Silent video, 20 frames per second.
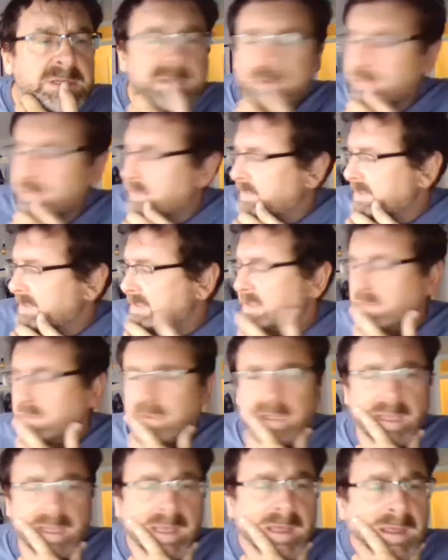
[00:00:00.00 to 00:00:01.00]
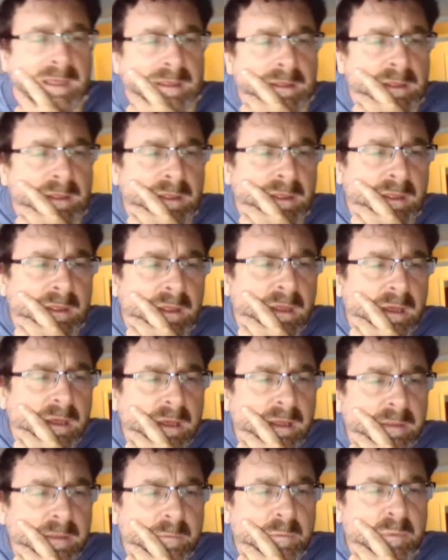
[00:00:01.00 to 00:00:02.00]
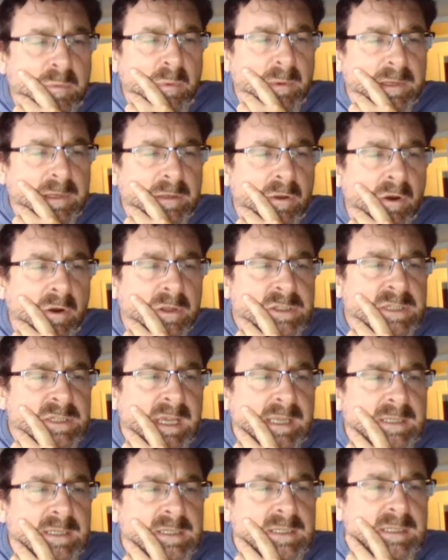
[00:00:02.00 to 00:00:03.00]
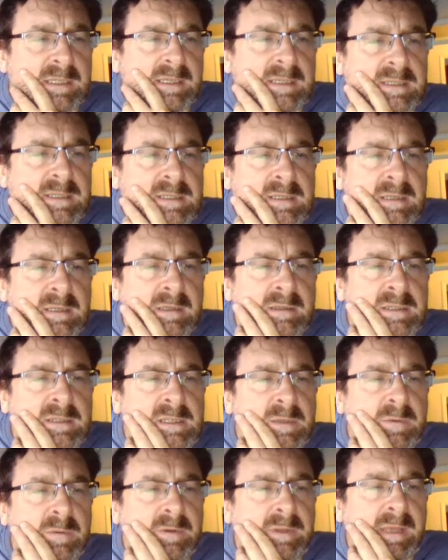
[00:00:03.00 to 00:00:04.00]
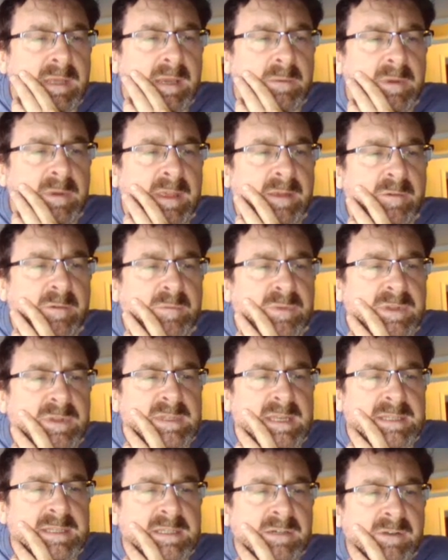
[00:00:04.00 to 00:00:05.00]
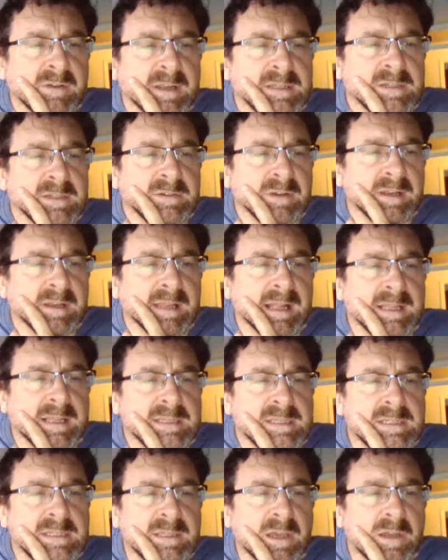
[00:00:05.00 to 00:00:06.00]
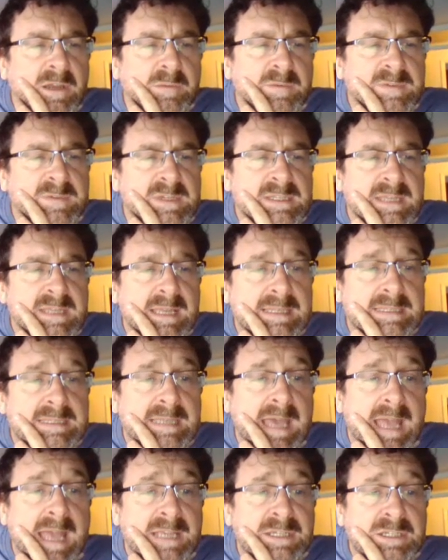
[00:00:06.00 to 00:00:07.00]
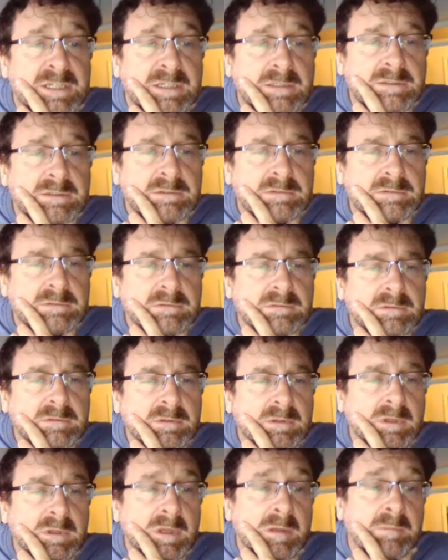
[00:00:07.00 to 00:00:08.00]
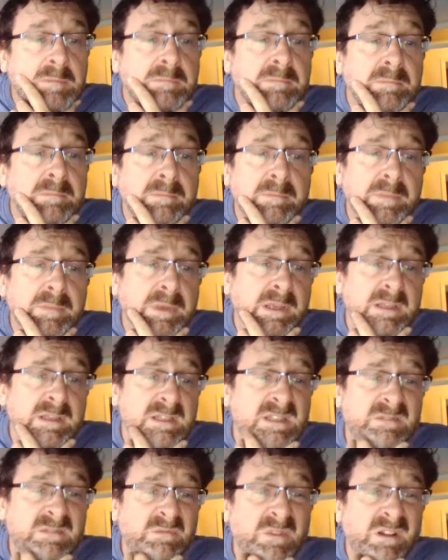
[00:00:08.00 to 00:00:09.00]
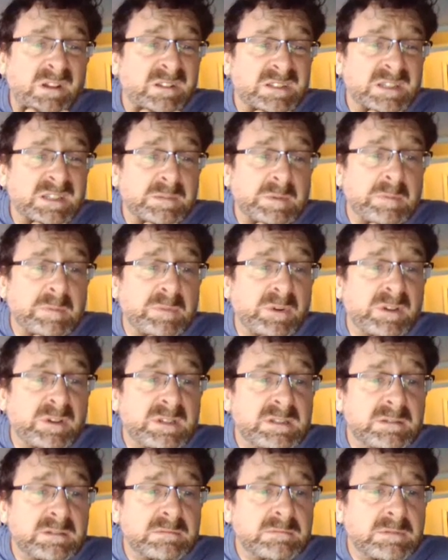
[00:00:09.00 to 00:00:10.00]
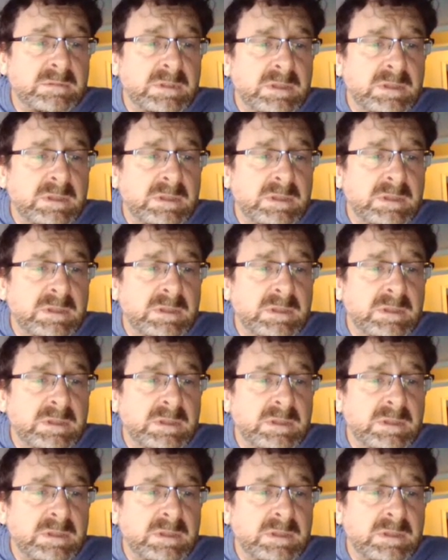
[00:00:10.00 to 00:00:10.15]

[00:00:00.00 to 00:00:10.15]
So what do we do here? We'll probably not change these. So here we put debtor creditor analysis code, and we've just said dash, because what else can we put?